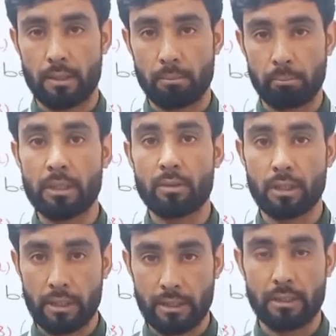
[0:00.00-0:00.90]
be good
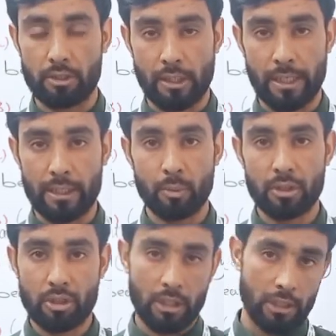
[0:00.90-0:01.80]
in English
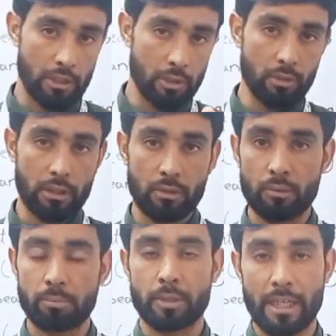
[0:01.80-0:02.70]
language, you need to
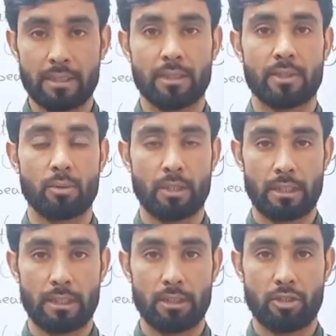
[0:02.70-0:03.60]
practice your
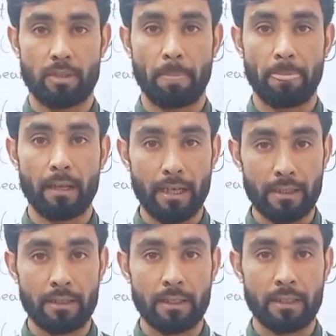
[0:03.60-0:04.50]
English.
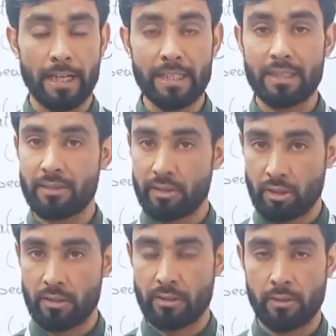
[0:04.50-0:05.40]
And I can
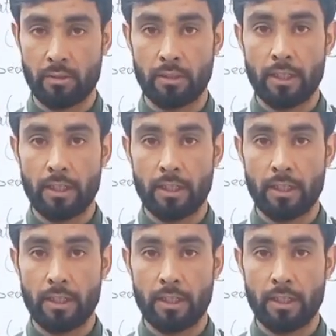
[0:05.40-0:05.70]
suggest you,